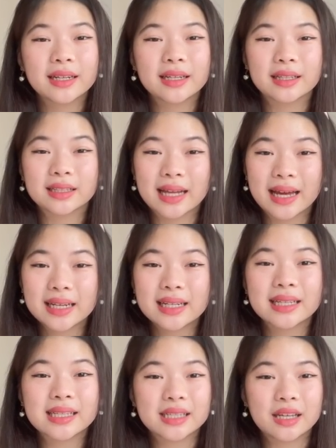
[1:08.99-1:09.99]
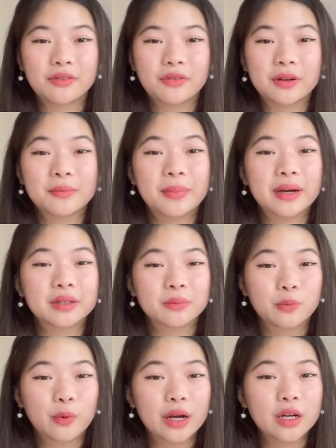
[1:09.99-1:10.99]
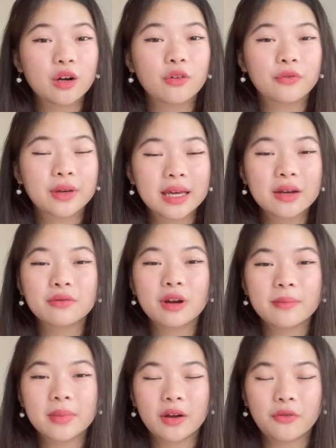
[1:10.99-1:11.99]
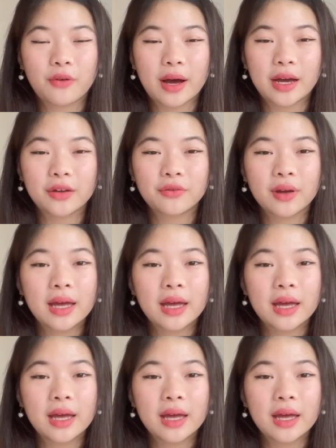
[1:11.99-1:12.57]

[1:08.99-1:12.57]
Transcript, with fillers: in nineteen oh seven by the brother of King Rama the fifth.